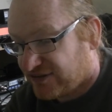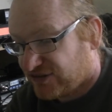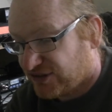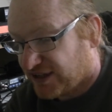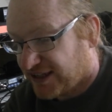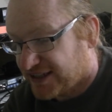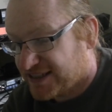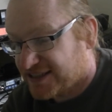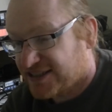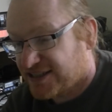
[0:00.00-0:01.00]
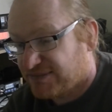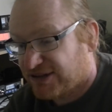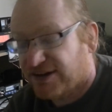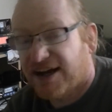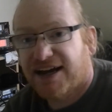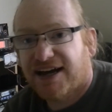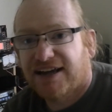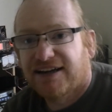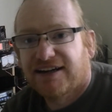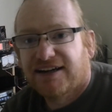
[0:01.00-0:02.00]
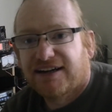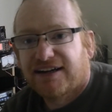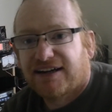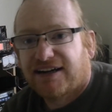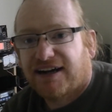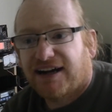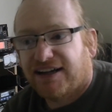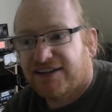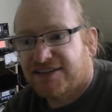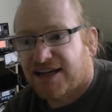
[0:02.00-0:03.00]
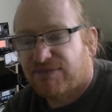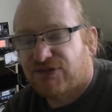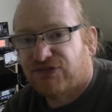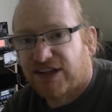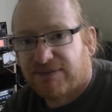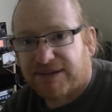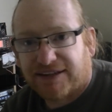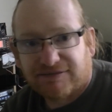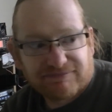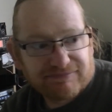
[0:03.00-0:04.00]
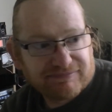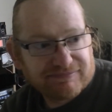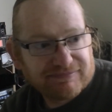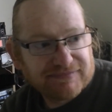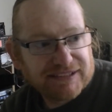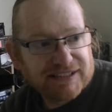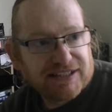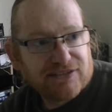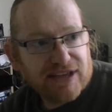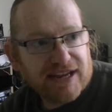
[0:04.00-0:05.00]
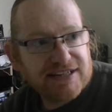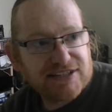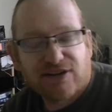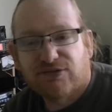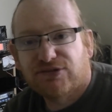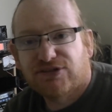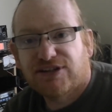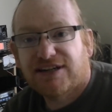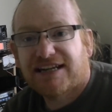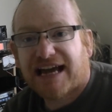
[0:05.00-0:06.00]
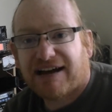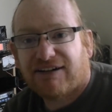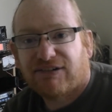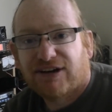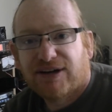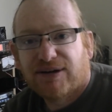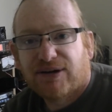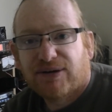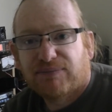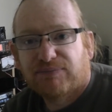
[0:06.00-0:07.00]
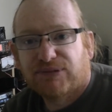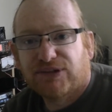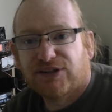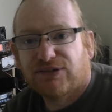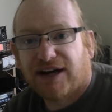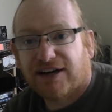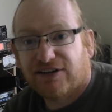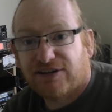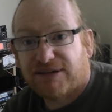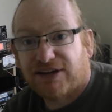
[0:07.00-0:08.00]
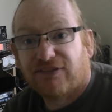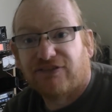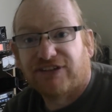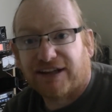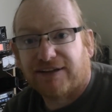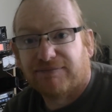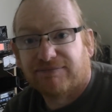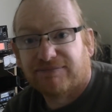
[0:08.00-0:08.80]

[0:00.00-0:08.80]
If you are listening to GB3IR at the time of filming, then it's no good to you now, but you are going to be on film,